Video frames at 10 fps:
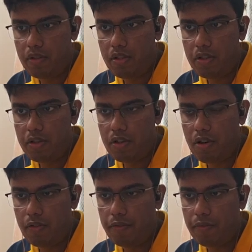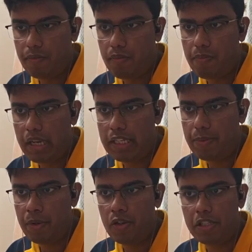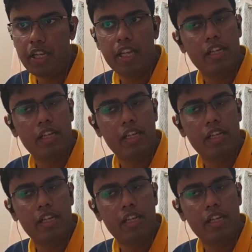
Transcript: sort of passed pawns here.